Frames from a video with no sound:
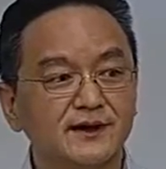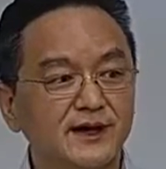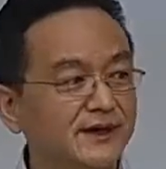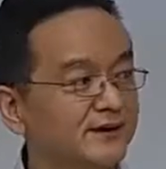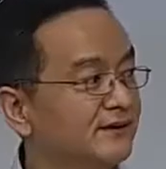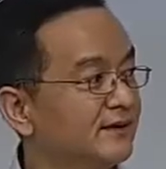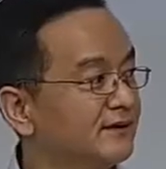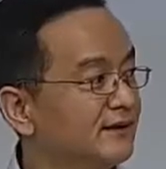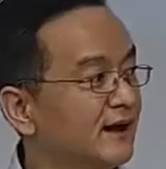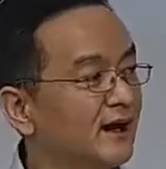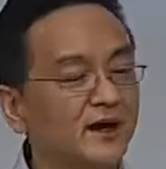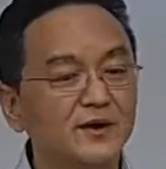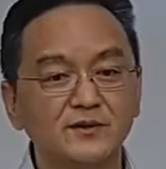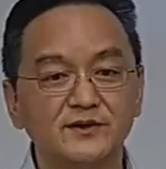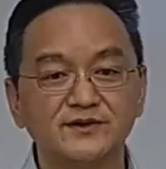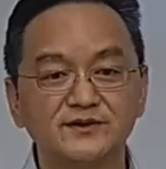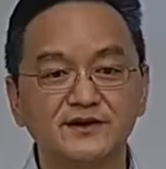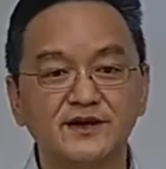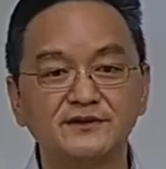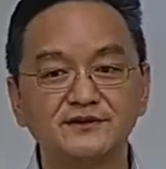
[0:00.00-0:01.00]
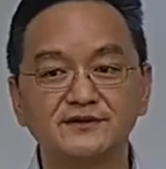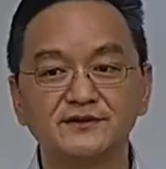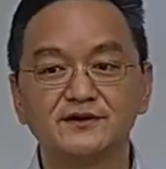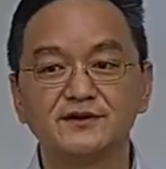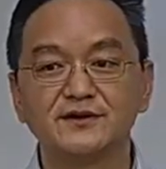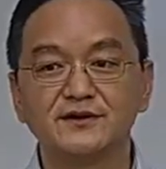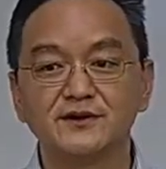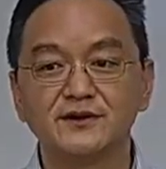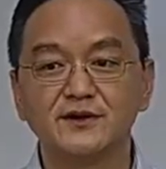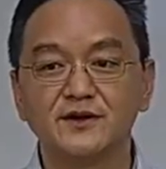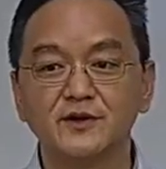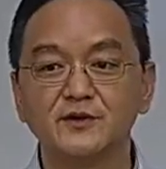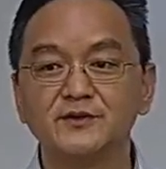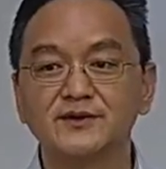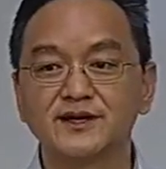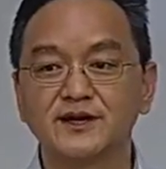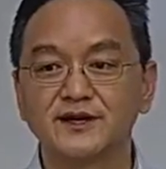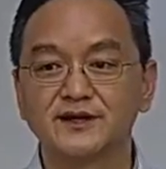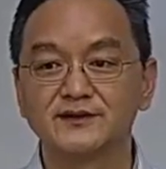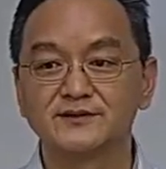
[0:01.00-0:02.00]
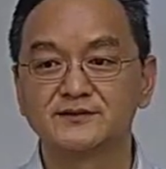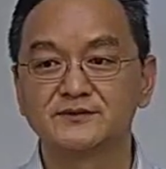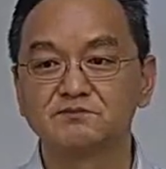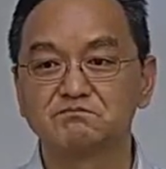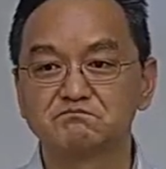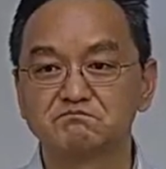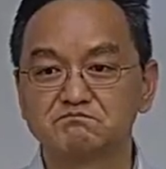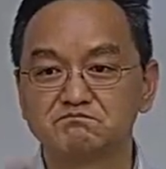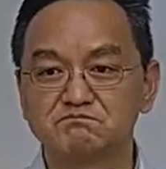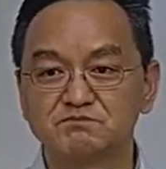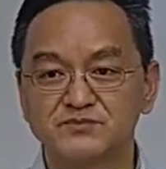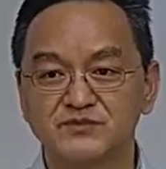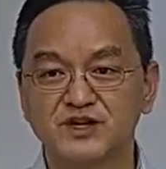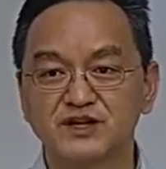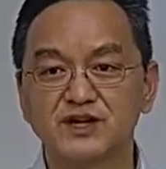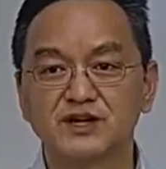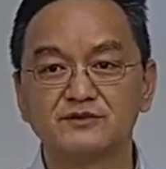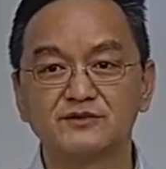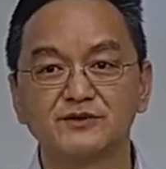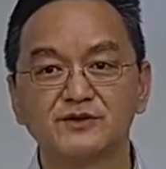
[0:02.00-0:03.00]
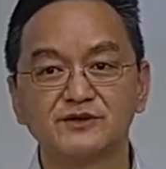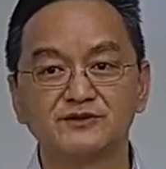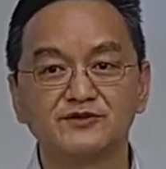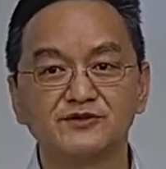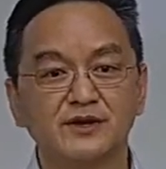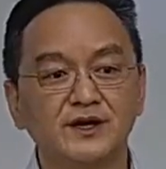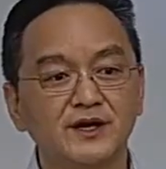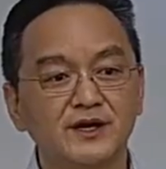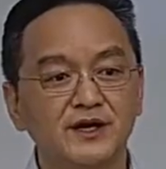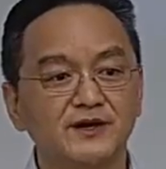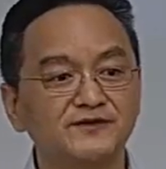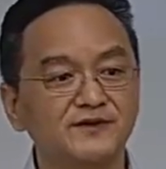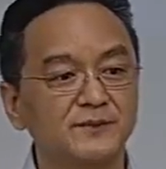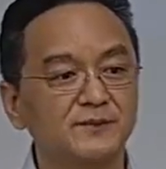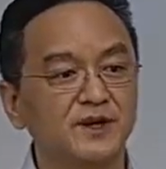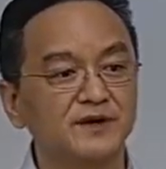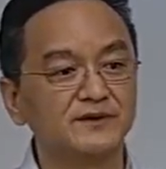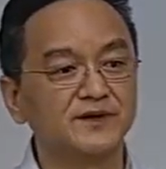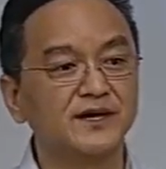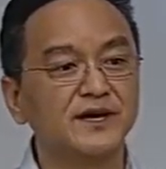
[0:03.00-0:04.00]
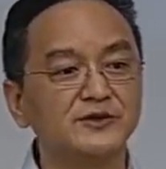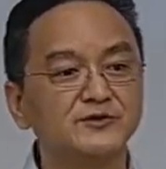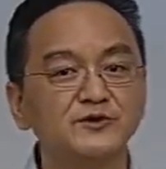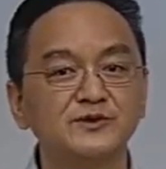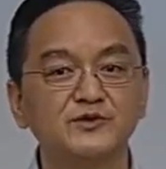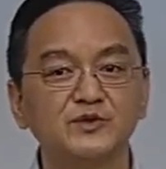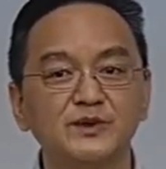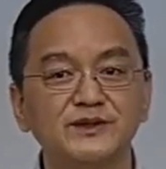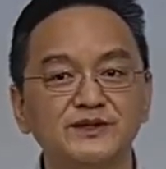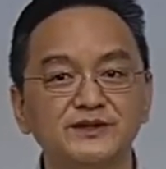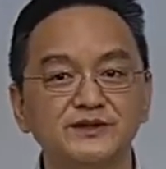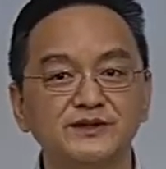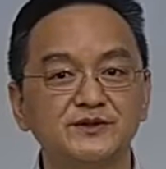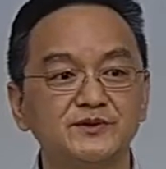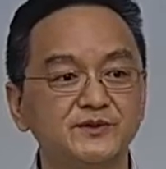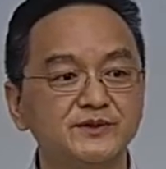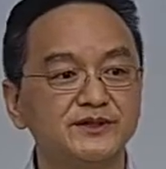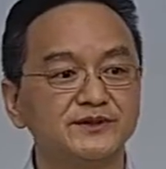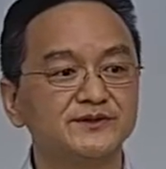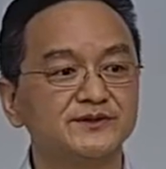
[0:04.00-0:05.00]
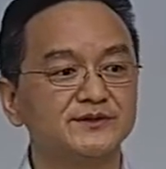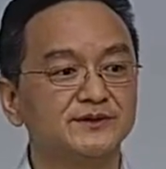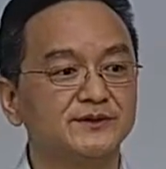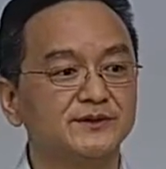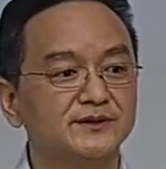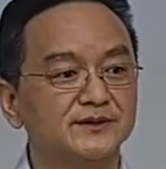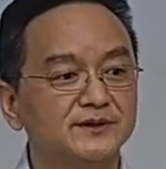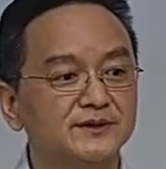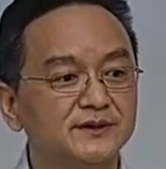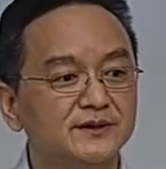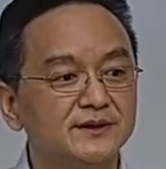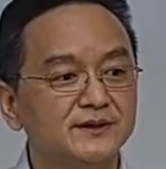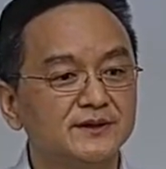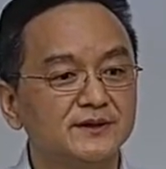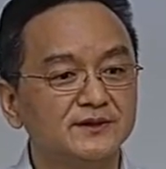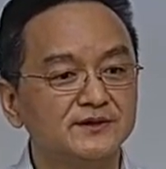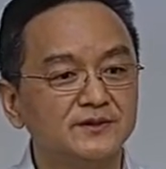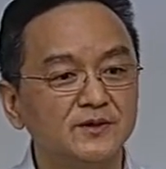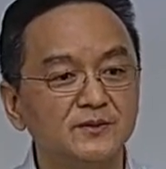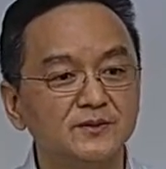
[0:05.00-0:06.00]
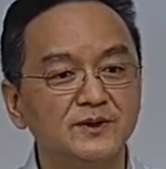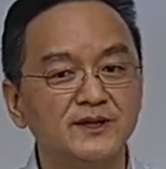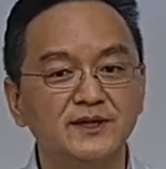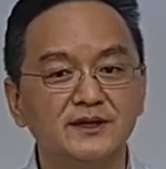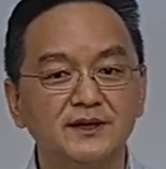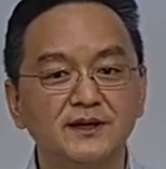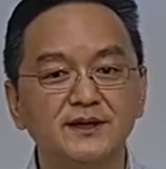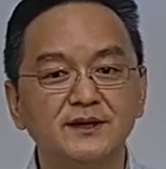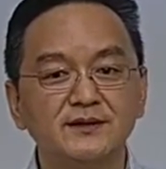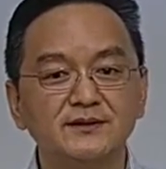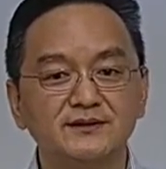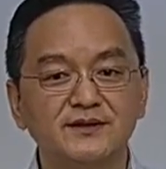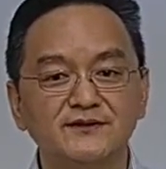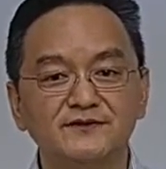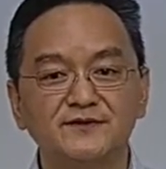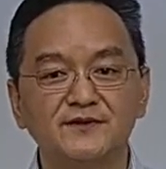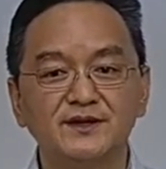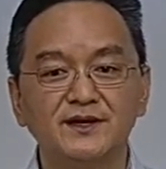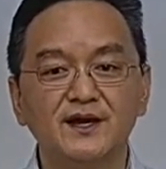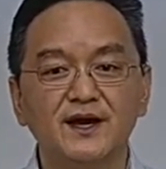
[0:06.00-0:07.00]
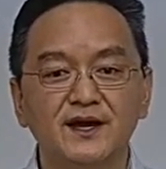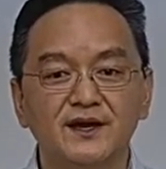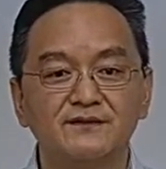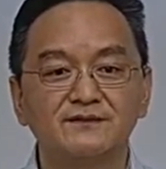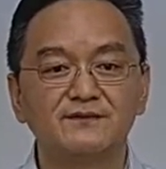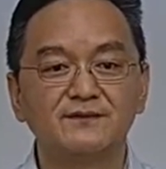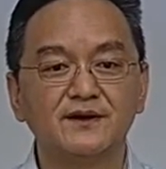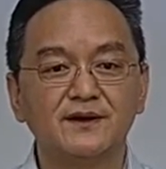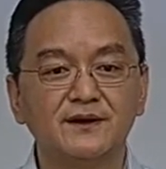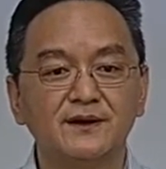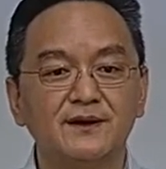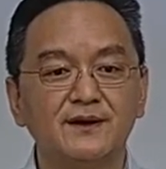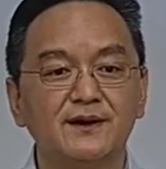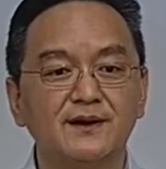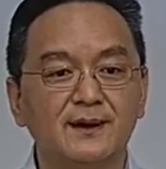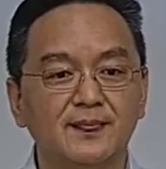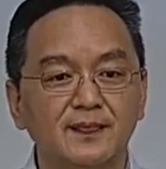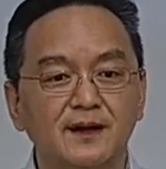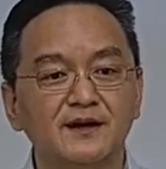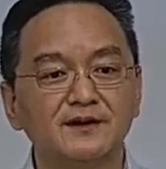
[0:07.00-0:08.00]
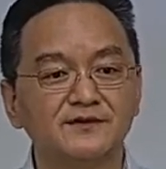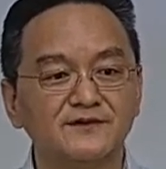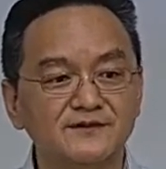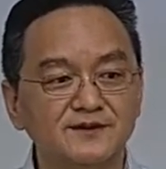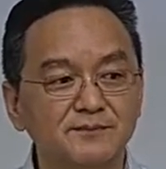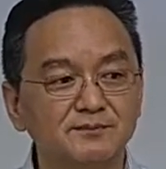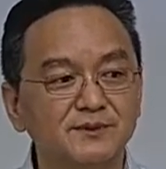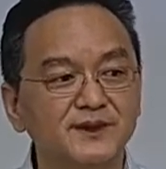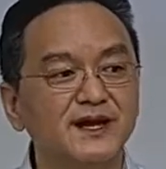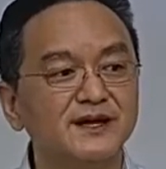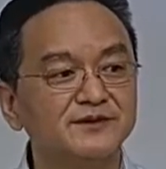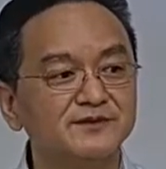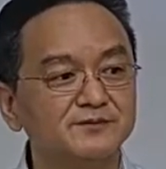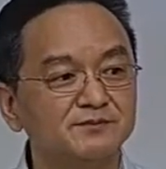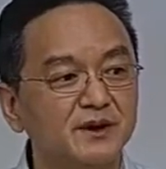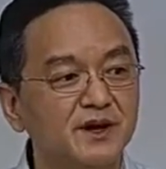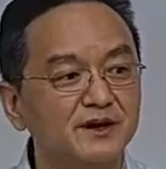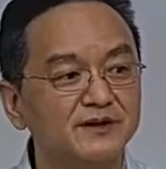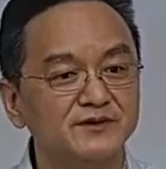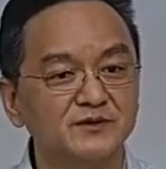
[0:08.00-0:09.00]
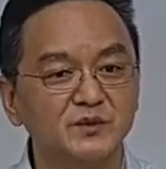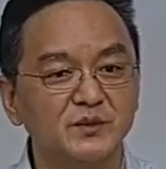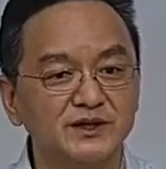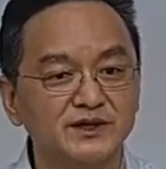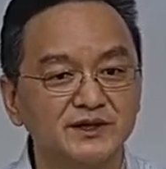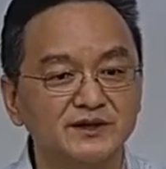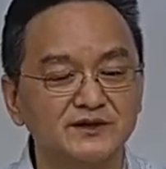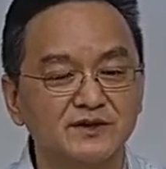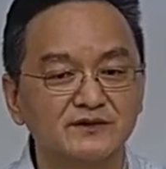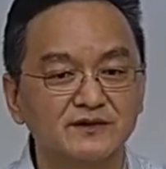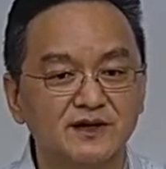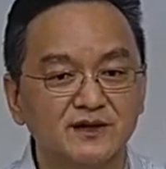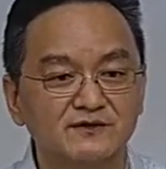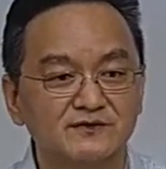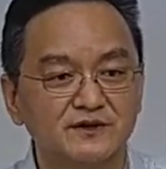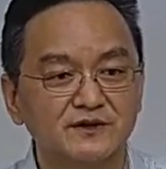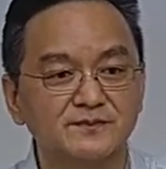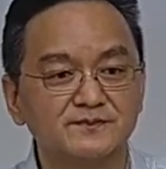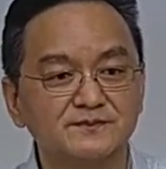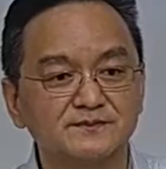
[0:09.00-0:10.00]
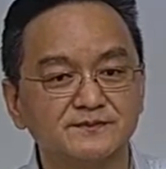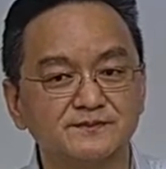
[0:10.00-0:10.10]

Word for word: and our sensor only has the coverage of about one hundred twenty degrees. So we definitely have a lot of the blind spots we cannot cover.